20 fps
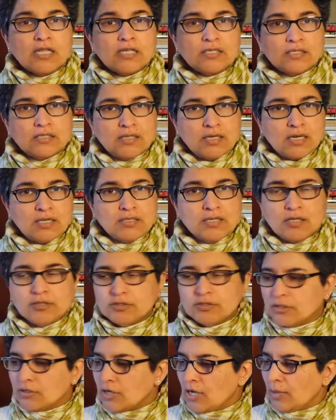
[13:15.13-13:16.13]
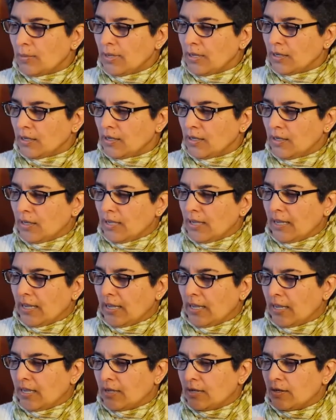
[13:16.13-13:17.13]
This is an adult comic.
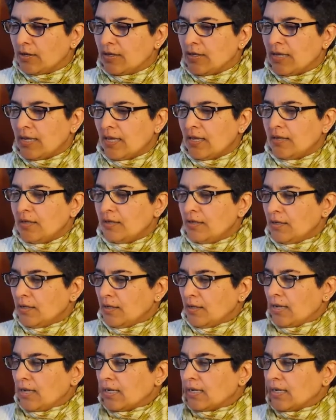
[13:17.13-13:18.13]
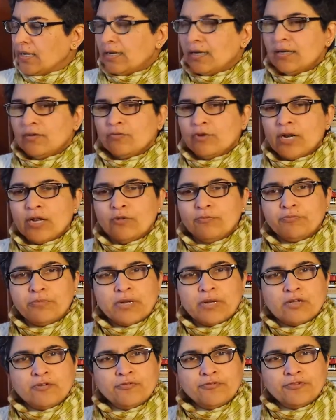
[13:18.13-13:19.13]
And again,
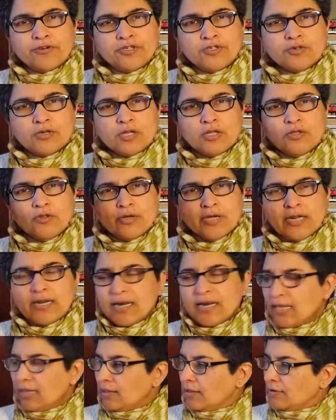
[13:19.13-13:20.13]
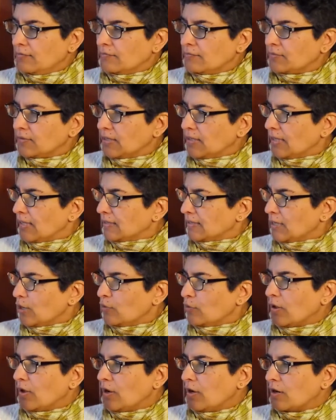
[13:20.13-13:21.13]
when I first took a look at it, I liked
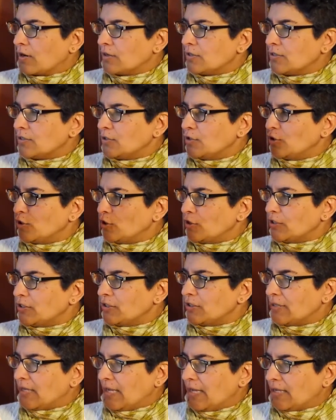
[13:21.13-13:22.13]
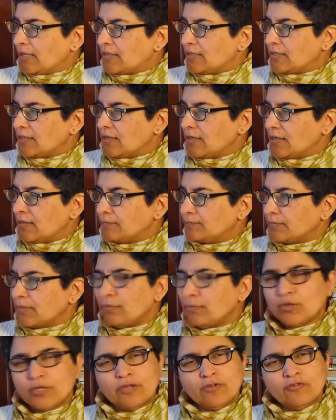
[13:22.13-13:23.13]
how the art looked. And
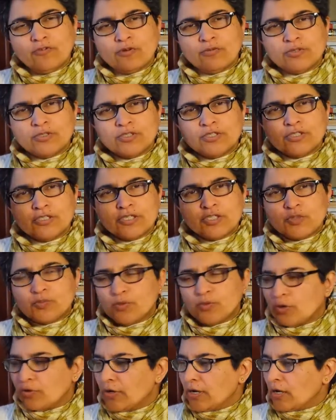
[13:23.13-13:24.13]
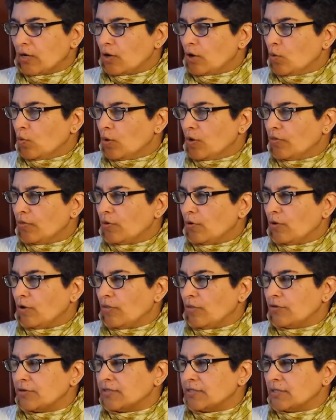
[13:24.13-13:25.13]
I'm looking forward to just exploring what the
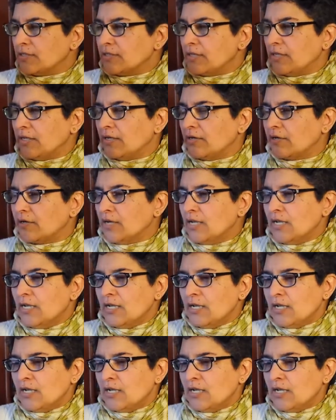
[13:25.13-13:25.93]
author does here.